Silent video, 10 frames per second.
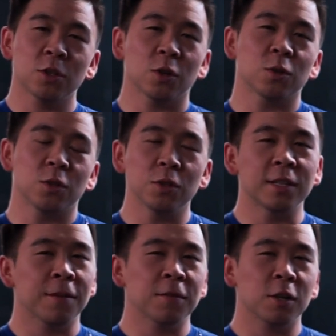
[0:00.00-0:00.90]
So
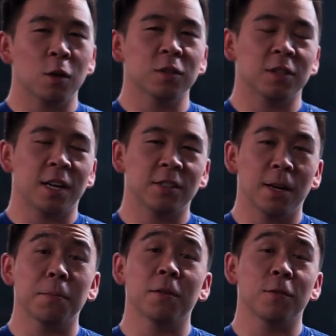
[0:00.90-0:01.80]
definitely go a size
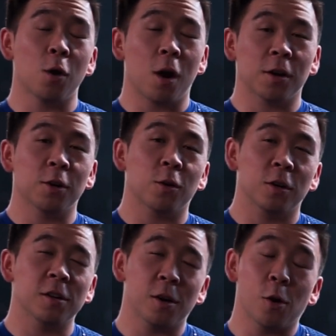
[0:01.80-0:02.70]
up if you are gonna
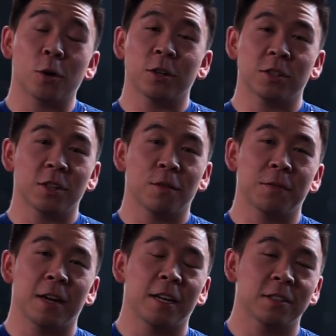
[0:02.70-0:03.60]
order
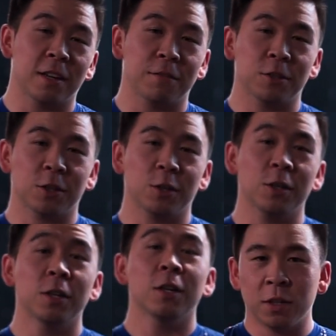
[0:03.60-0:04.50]
yourself an A7
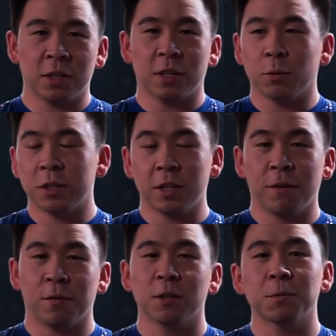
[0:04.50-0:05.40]
shirt. What's the
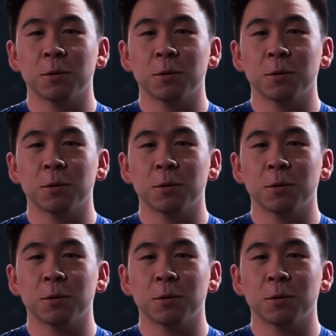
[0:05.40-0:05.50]
difference